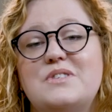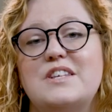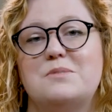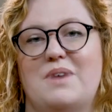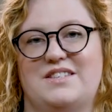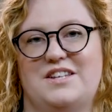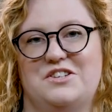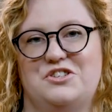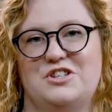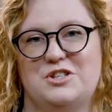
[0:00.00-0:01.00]
this
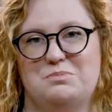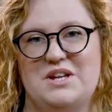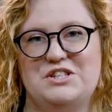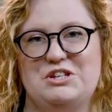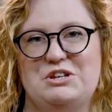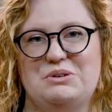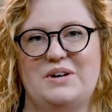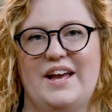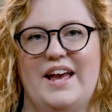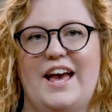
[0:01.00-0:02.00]
message to speak to you
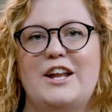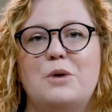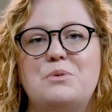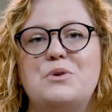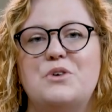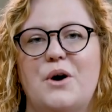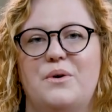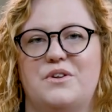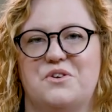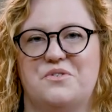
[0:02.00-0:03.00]
and help you grow
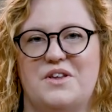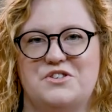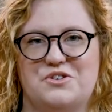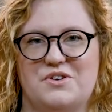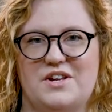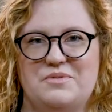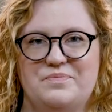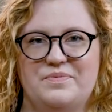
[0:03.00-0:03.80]
in your faith journey.